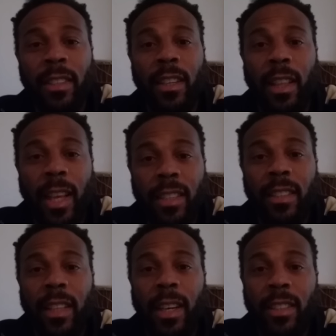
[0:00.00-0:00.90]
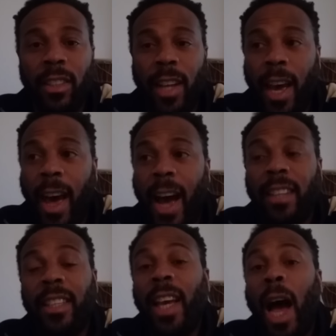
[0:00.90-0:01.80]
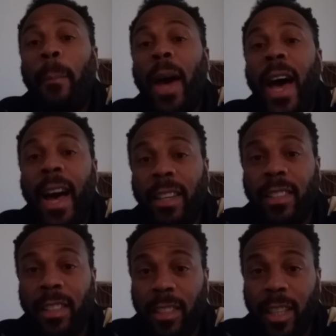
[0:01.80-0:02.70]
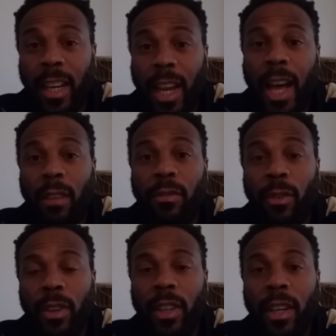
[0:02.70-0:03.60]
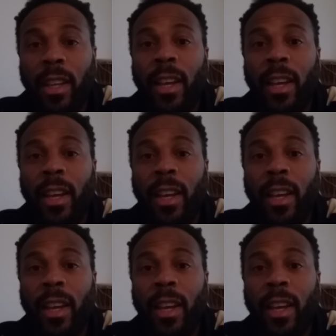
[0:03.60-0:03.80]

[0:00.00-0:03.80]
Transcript: to the legislature that actually got passed in the state of California,